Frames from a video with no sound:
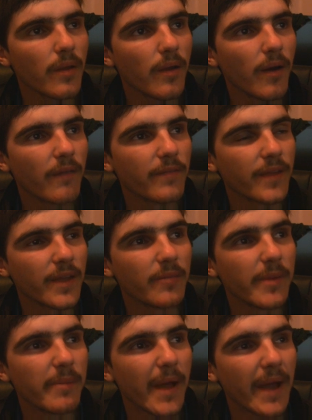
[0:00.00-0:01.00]
I think he'll be
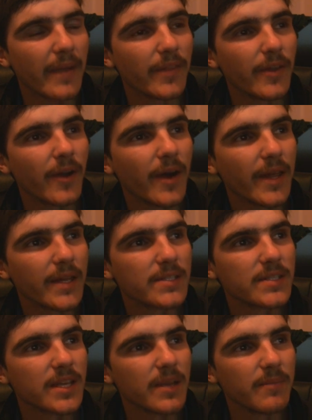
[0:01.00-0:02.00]
back in the 19s
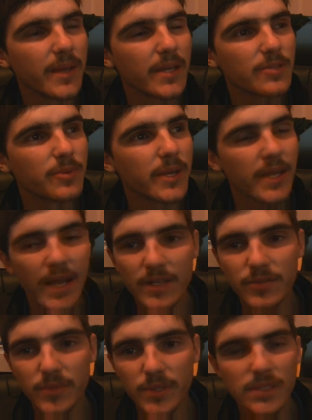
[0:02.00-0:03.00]
team next week as a
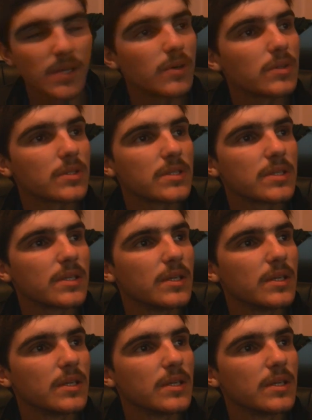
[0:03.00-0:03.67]
result.